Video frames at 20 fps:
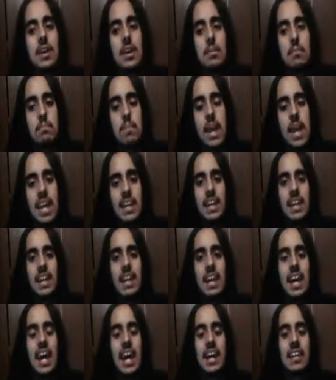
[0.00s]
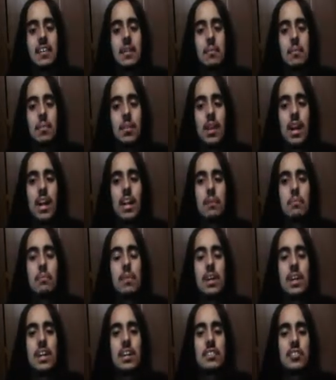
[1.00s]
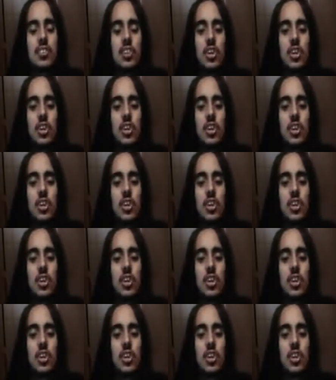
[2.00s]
Megan had a lot of money to